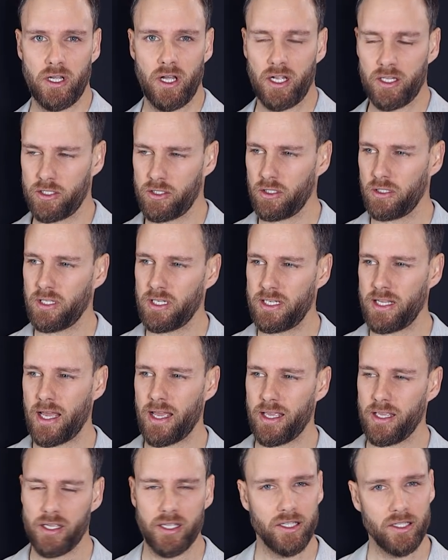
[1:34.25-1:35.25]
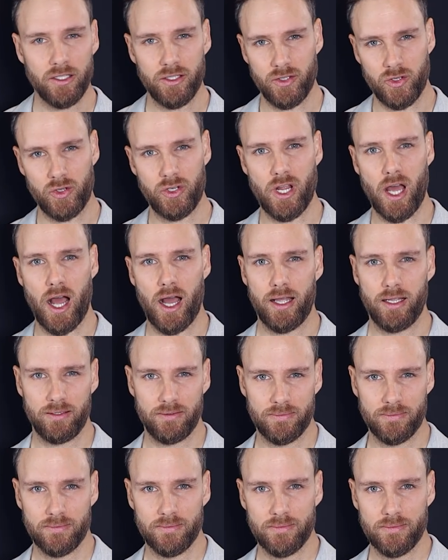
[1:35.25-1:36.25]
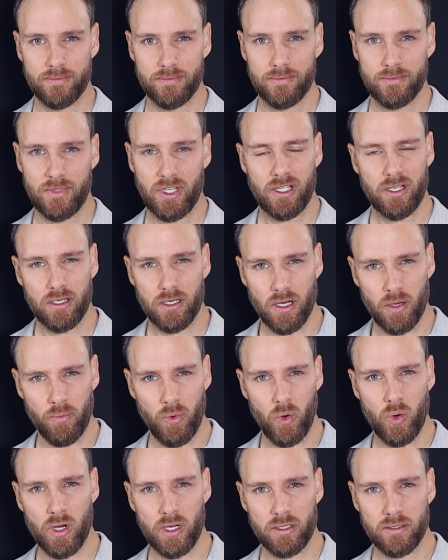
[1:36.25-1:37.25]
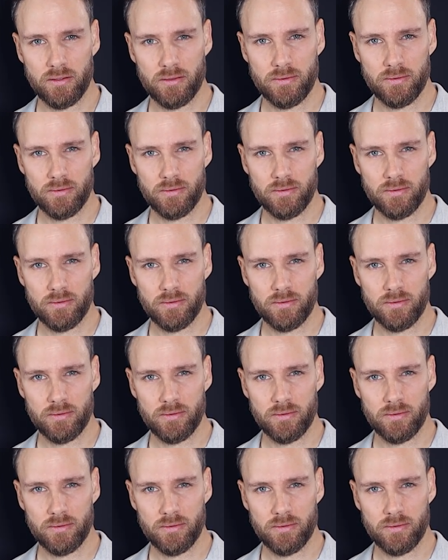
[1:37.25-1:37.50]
until the day you die. Number 1,